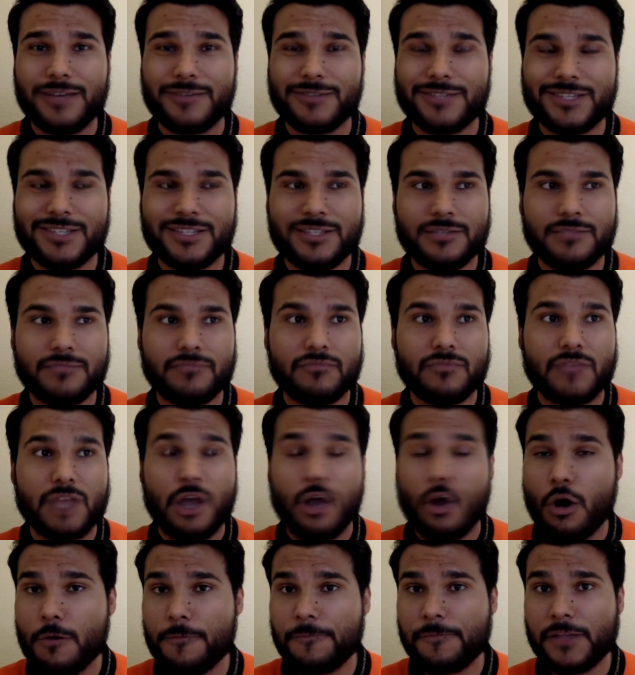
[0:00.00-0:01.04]
was,
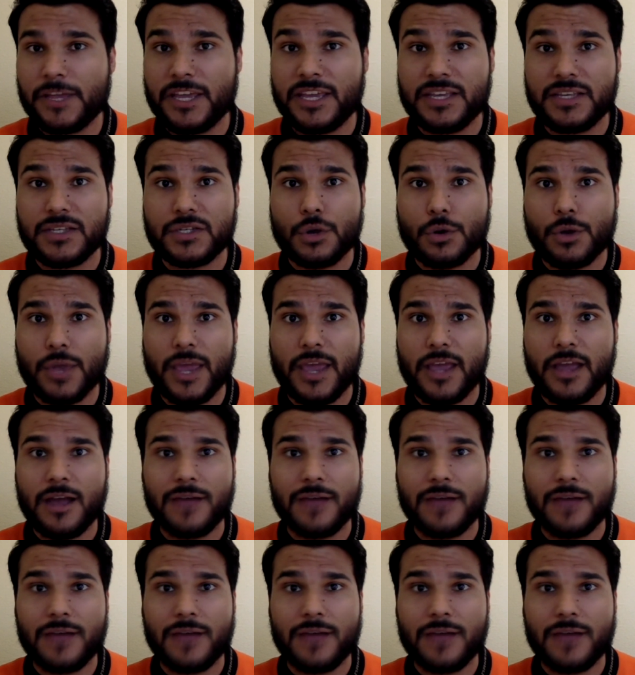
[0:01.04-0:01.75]
hopefully he's okay.